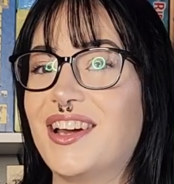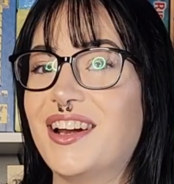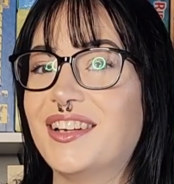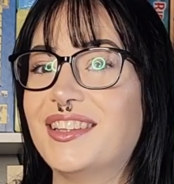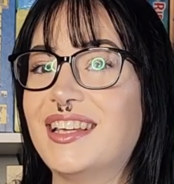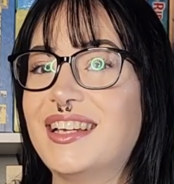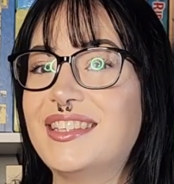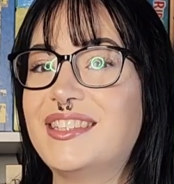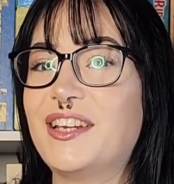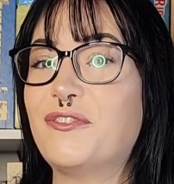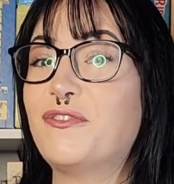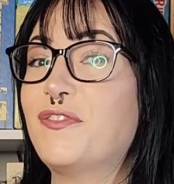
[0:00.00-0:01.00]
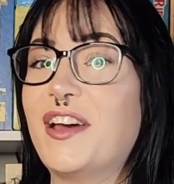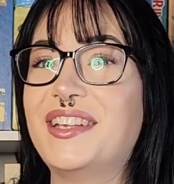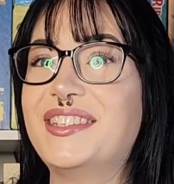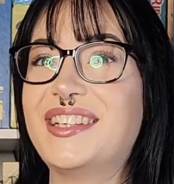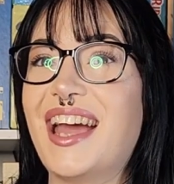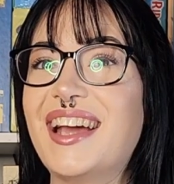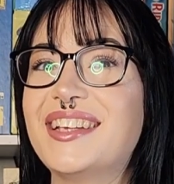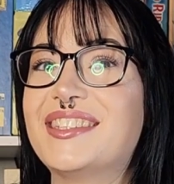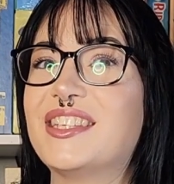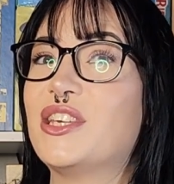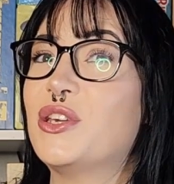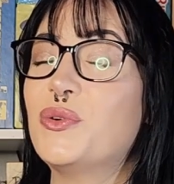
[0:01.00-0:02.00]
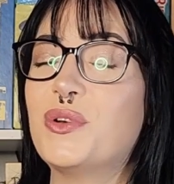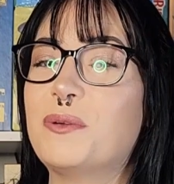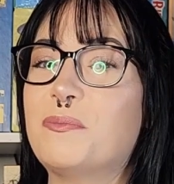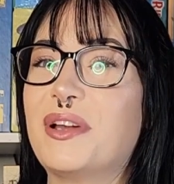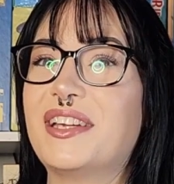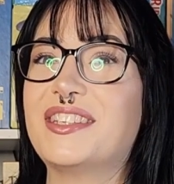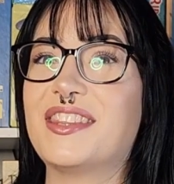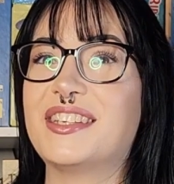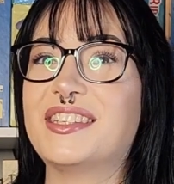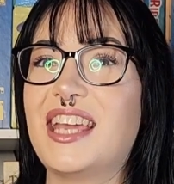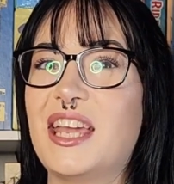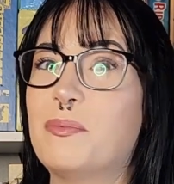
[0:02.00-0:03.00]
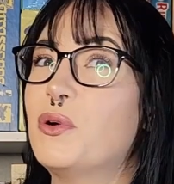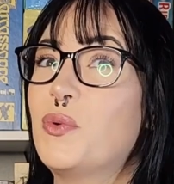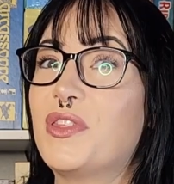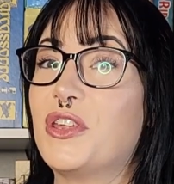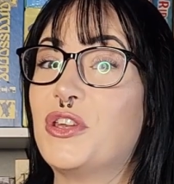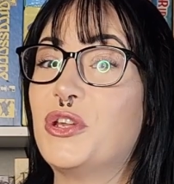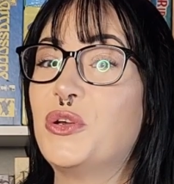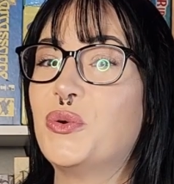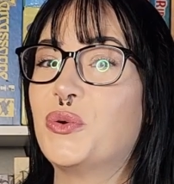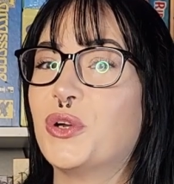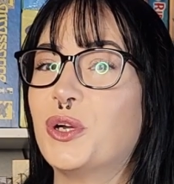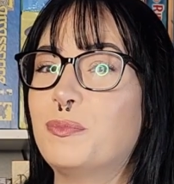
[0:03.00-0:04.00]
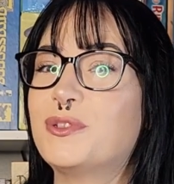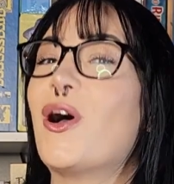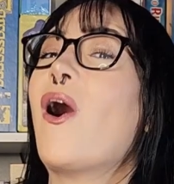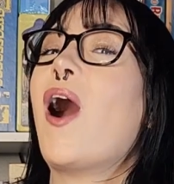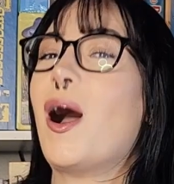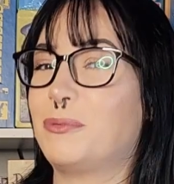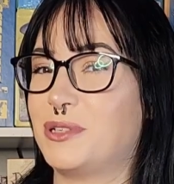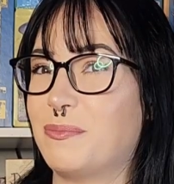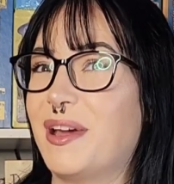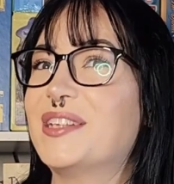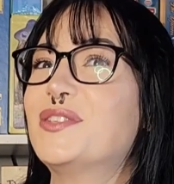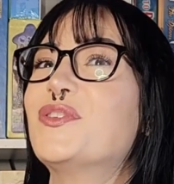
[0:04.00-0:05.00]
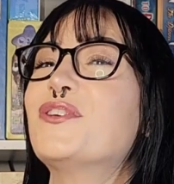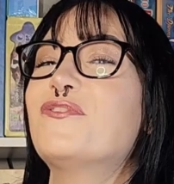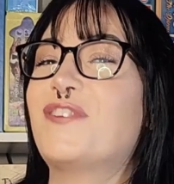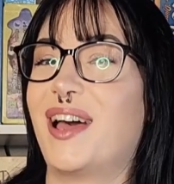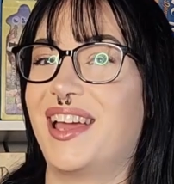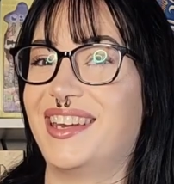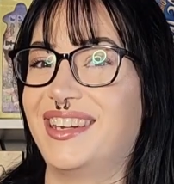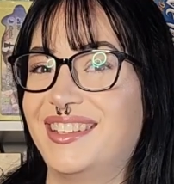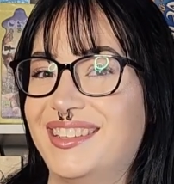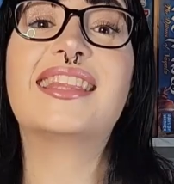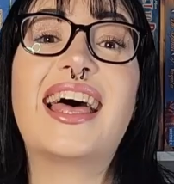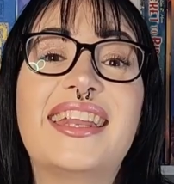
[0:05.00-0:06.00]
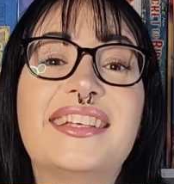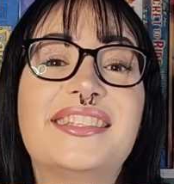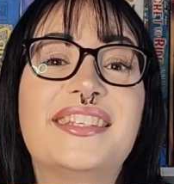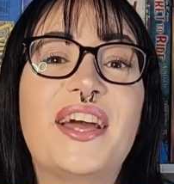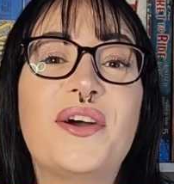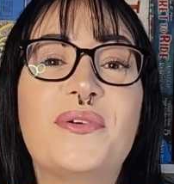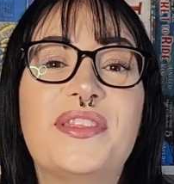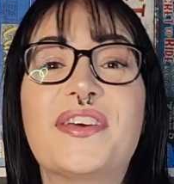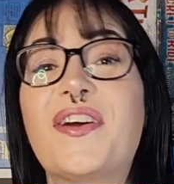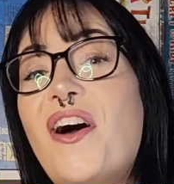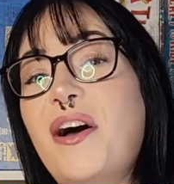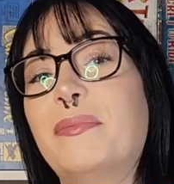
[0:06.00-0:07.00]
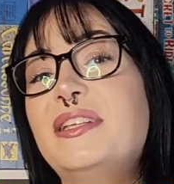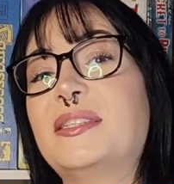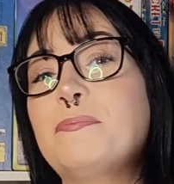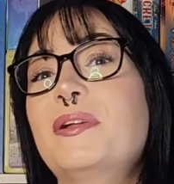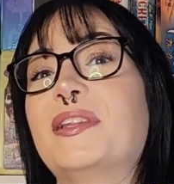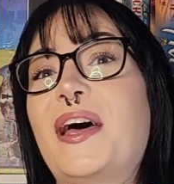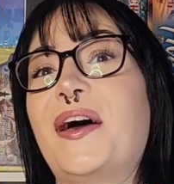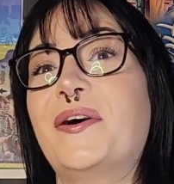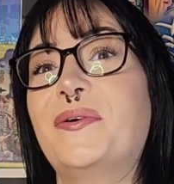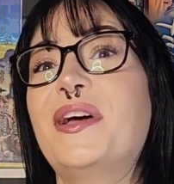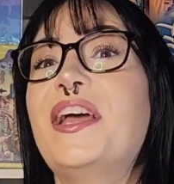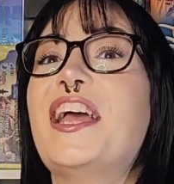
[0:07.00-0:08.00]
our list of fun decks you can bring to the table with a new group to optimize for fun. Let us know in the comments below